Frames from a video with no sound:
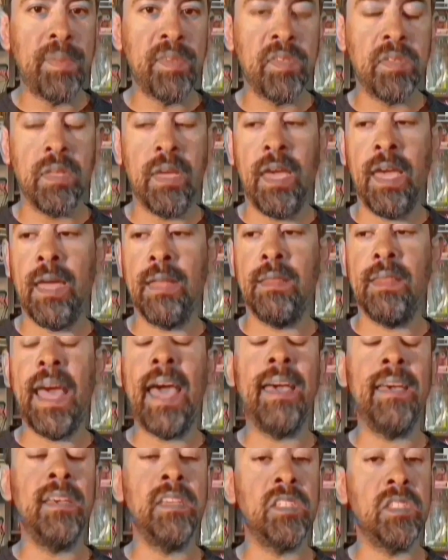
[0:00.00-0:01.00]
and that
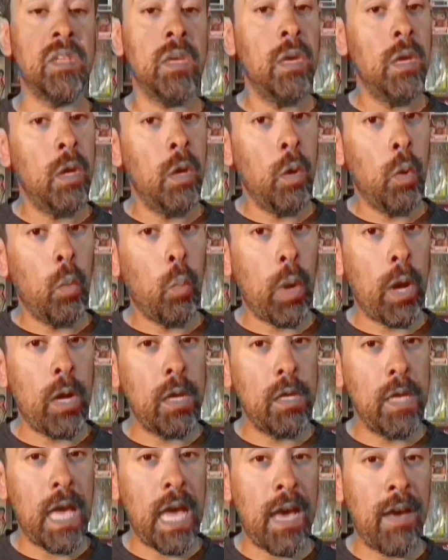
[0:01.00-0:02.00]
is where you
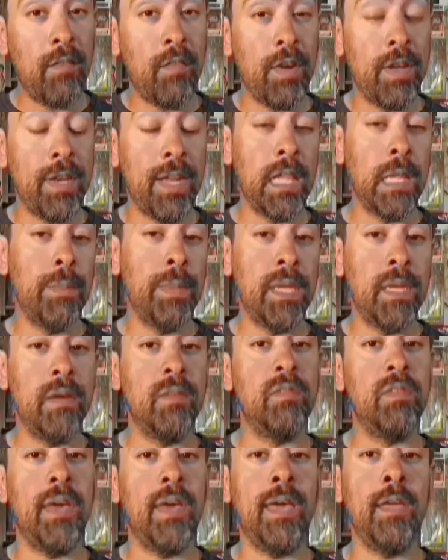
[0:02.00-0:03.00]
have an element of
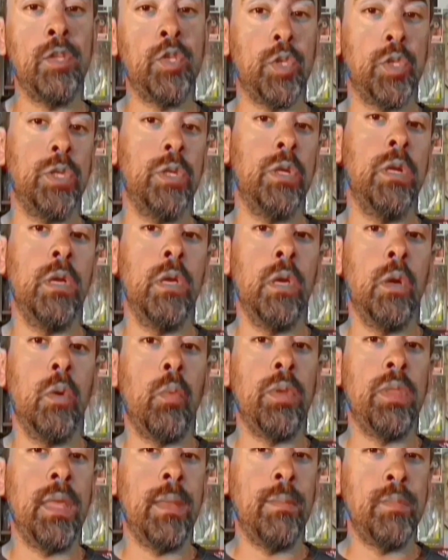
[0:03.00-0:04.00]
danger with
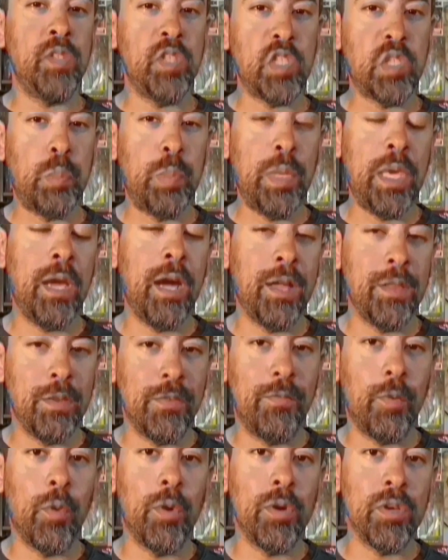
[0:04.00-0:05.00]
him just being on the
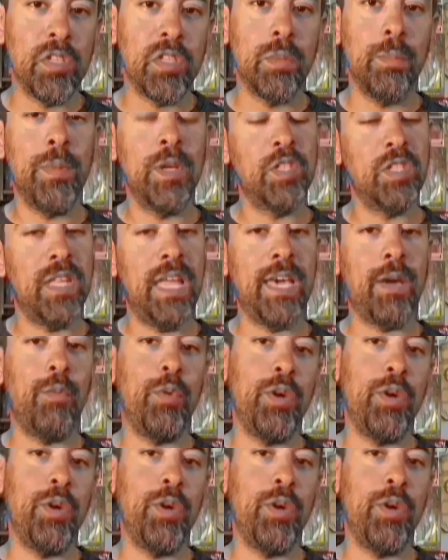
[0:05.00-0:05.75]
force, much like with